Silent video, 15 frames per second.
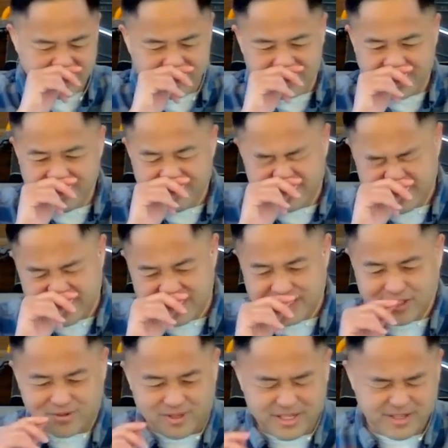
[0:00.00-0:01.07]
I believe it's on the
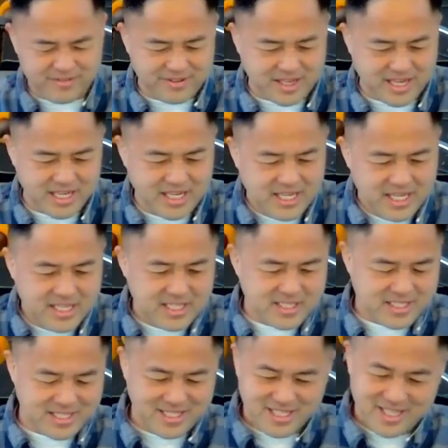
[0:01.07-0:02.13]
screen. If not,
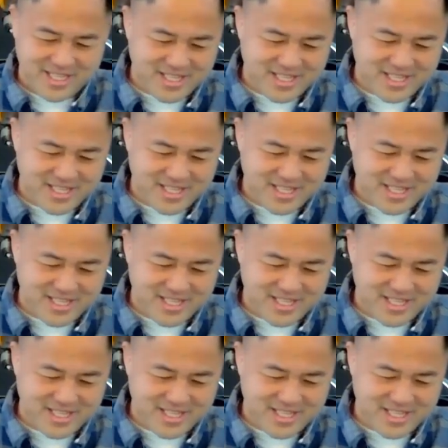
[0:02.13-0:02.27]
just,